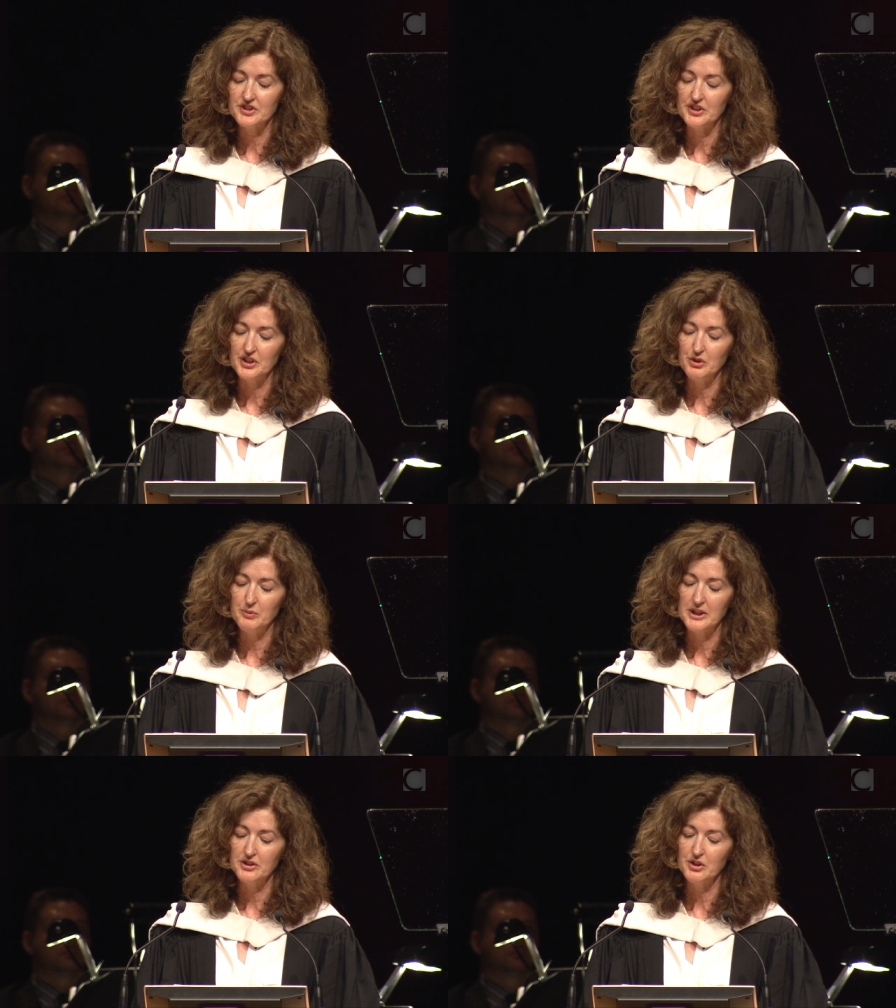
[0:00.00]
to the
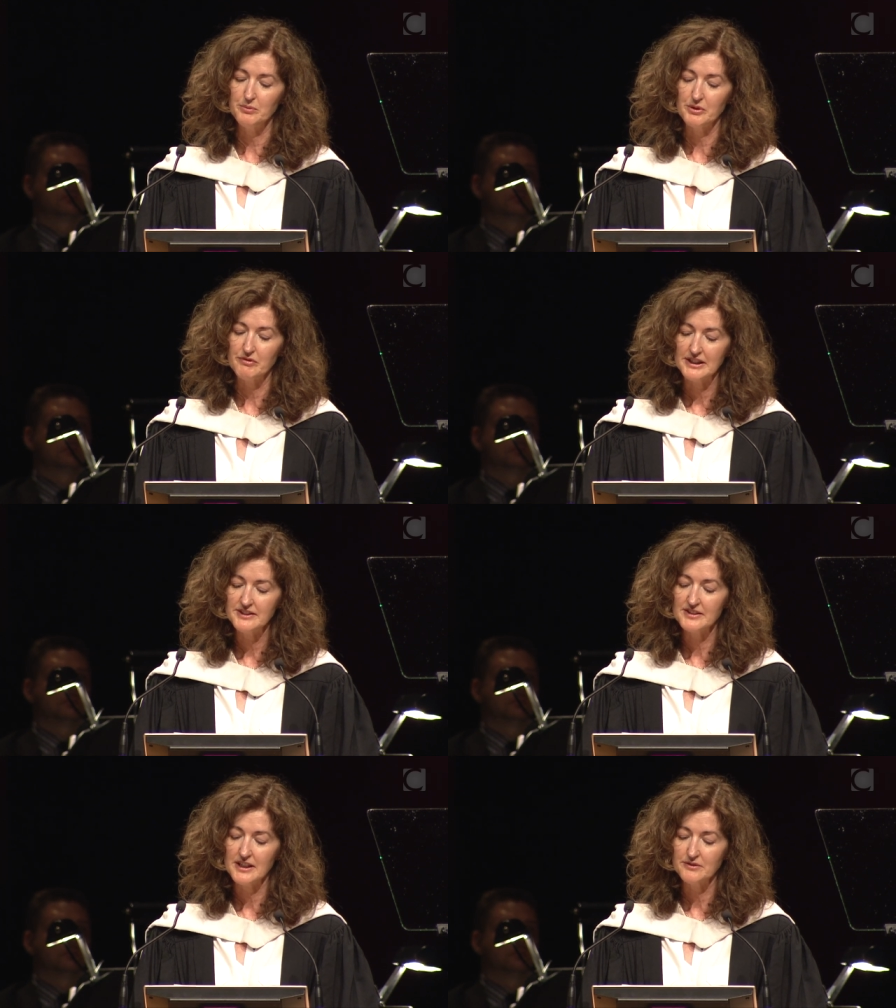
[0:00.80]
UN Human
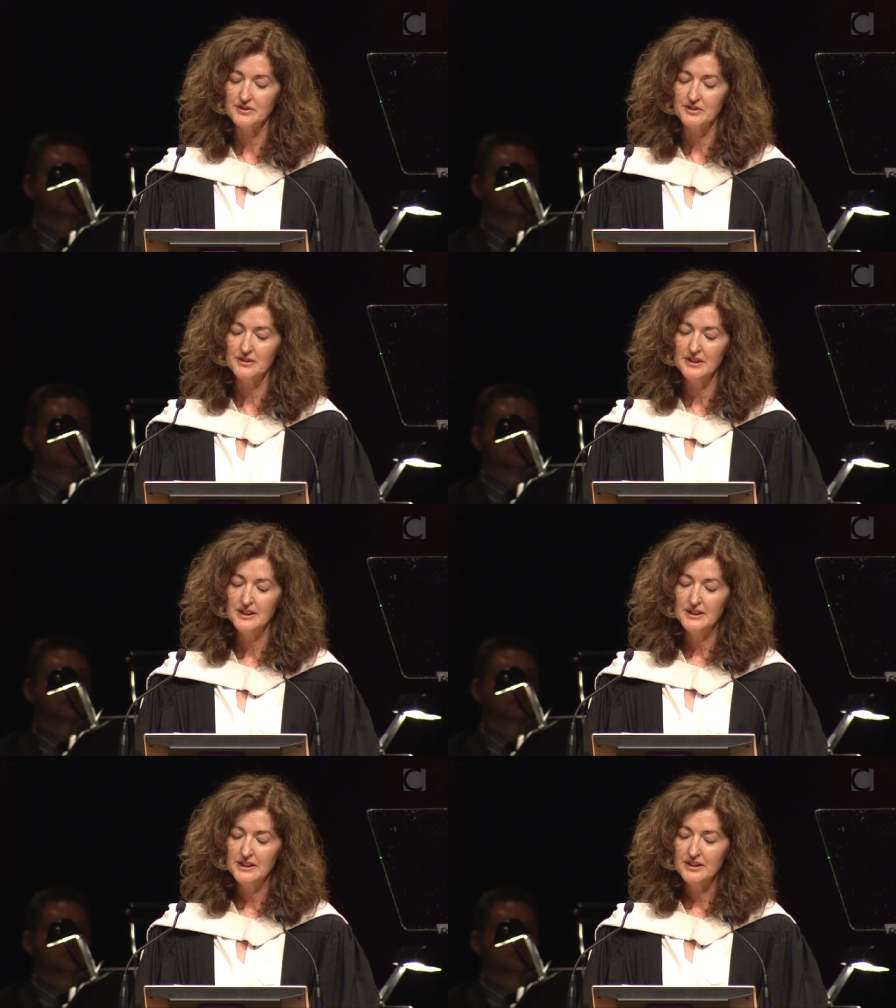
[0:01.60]
Rights Council,
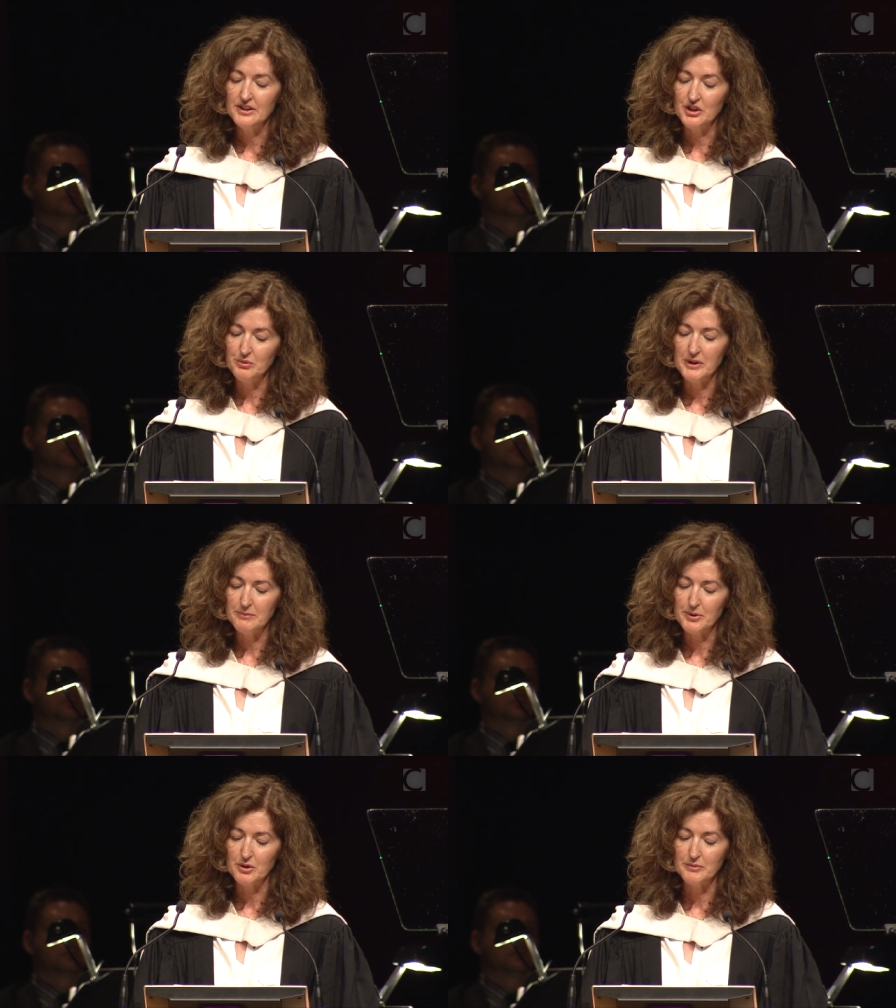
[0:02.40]
the
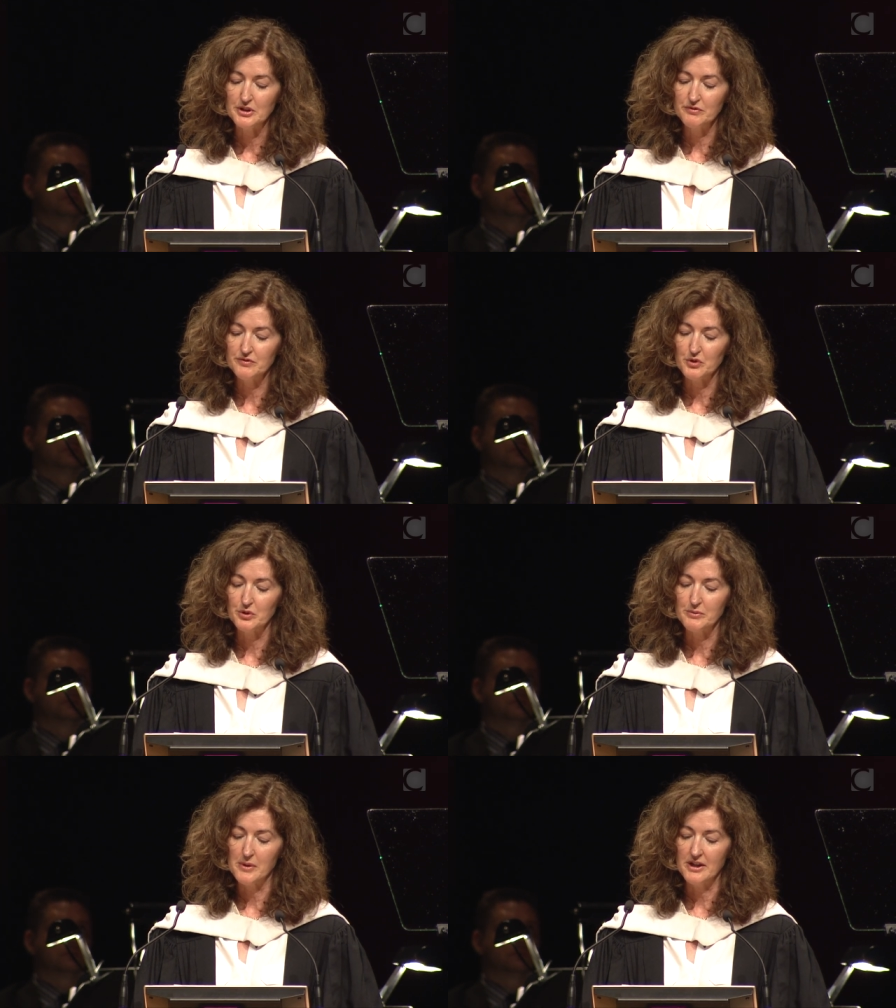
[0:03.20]
UN Permanent
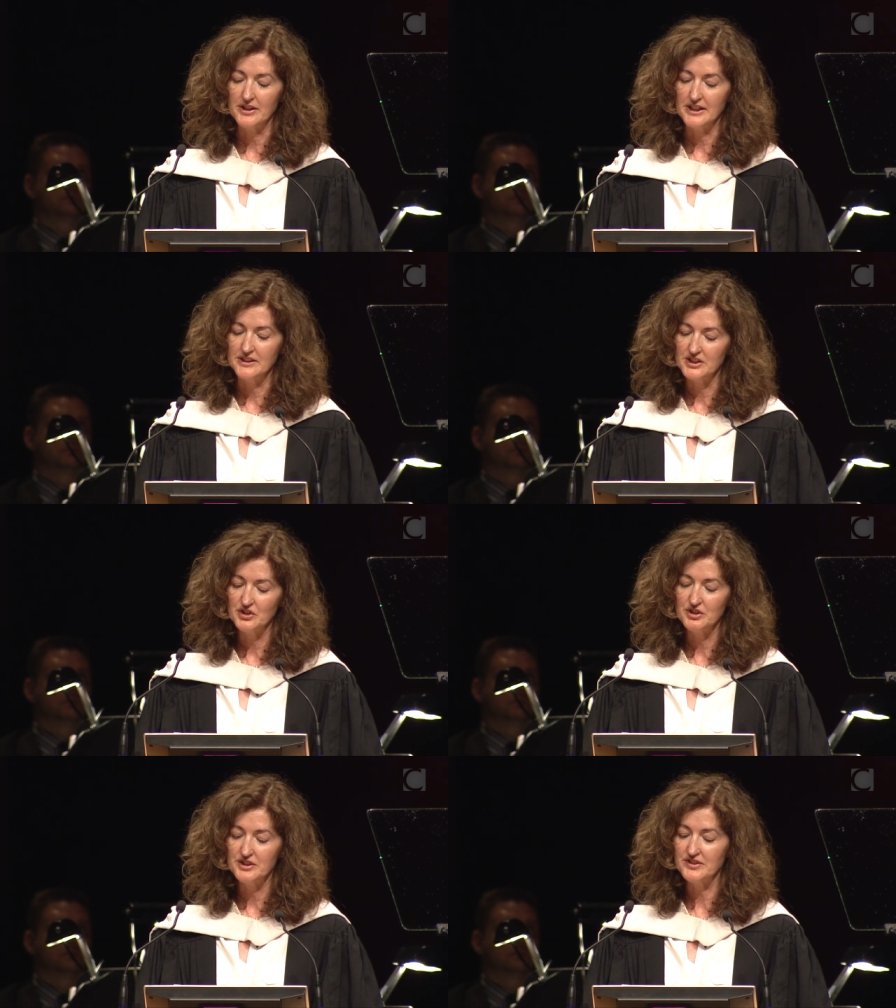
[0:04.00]
Forum on
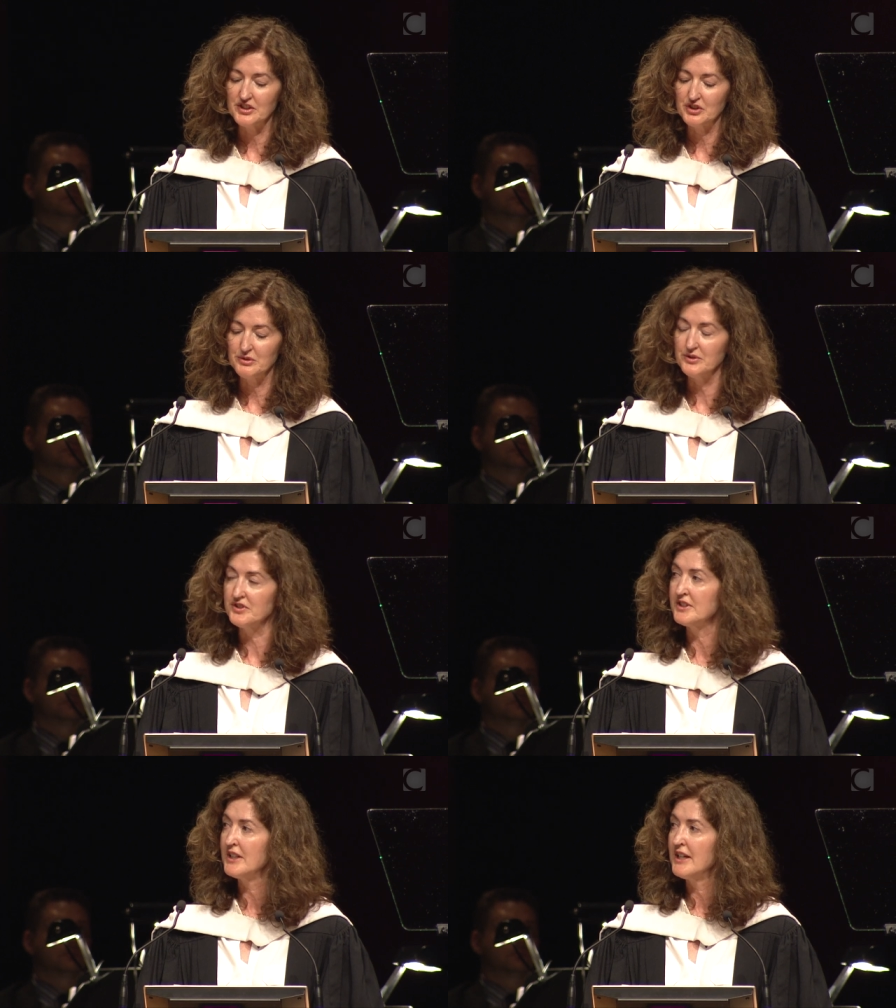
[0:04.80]
Indigenous
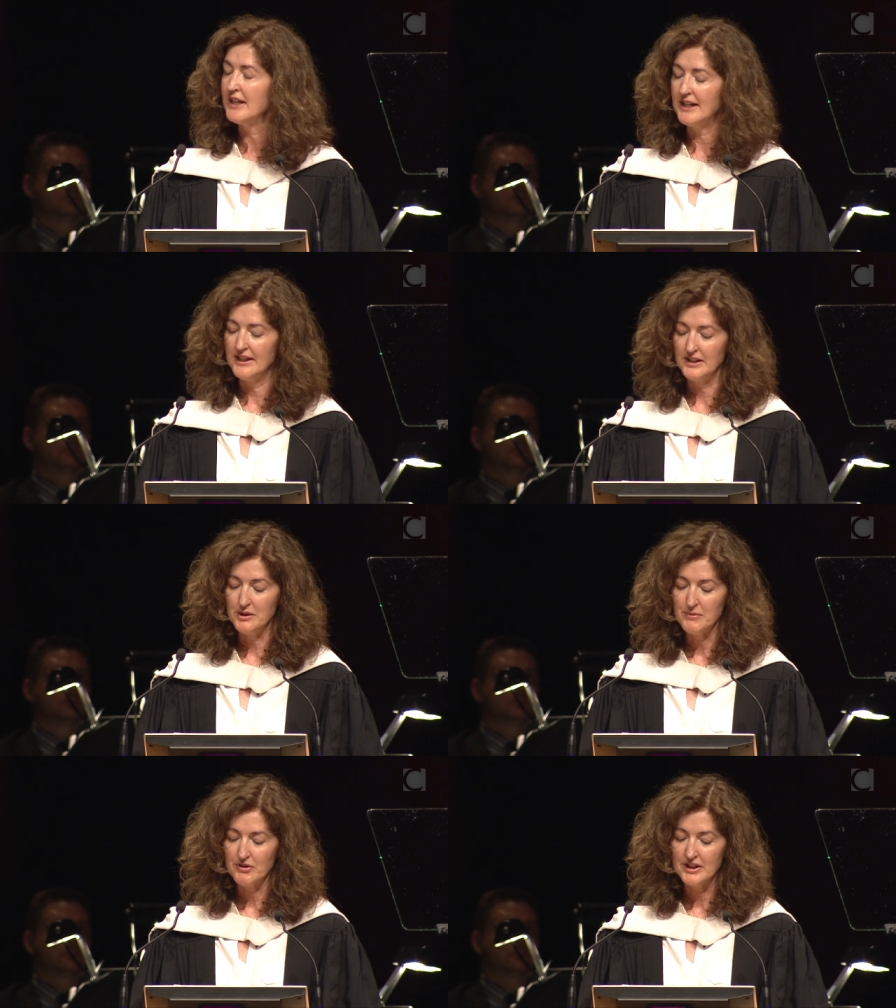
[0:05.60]
Issues, and the
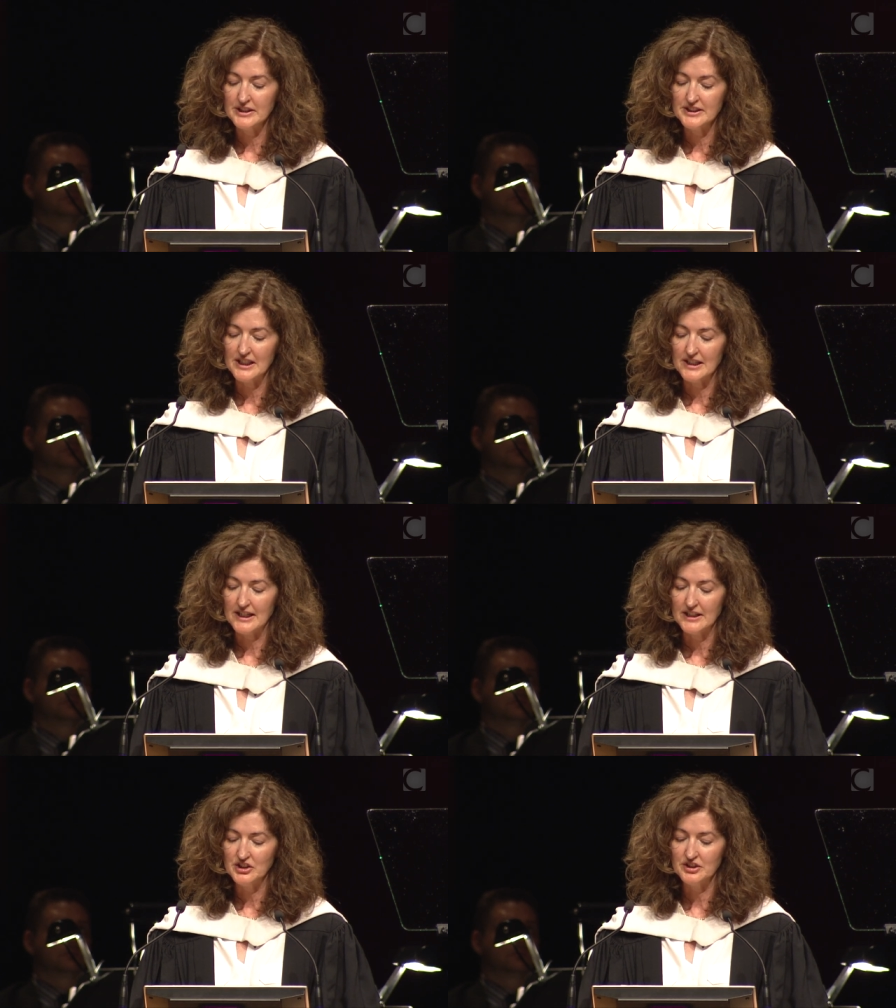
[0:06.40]
American
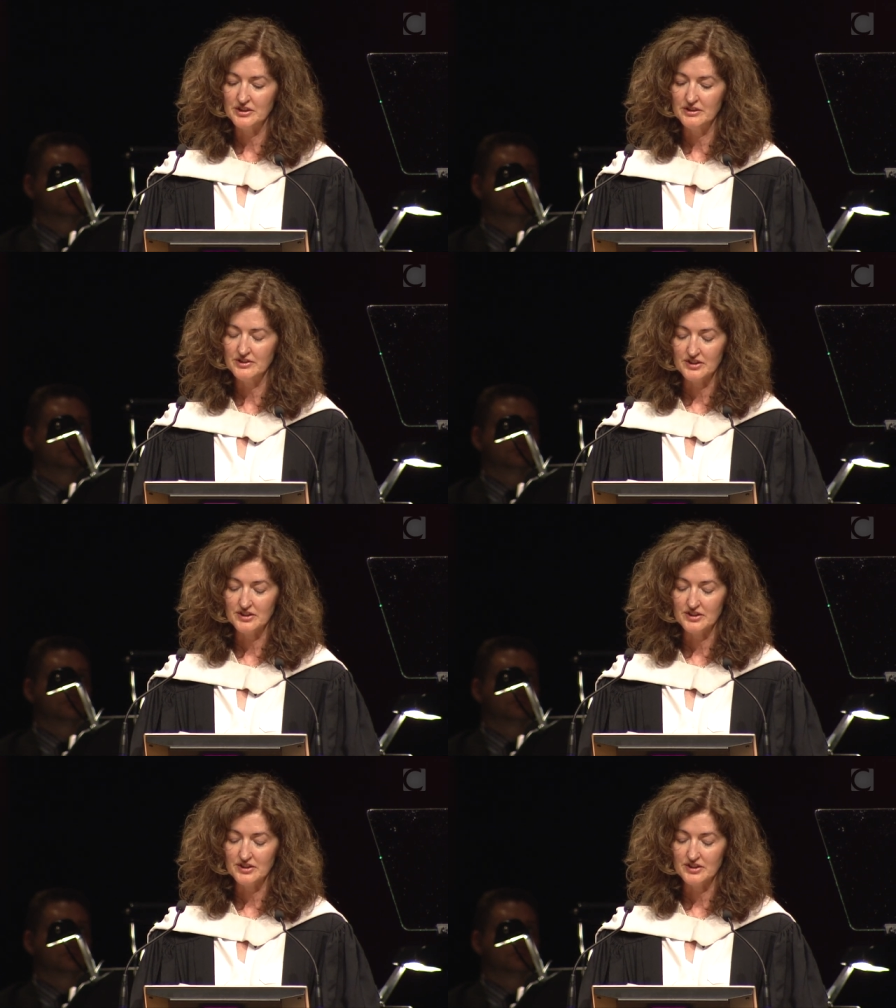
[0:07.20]
Declaration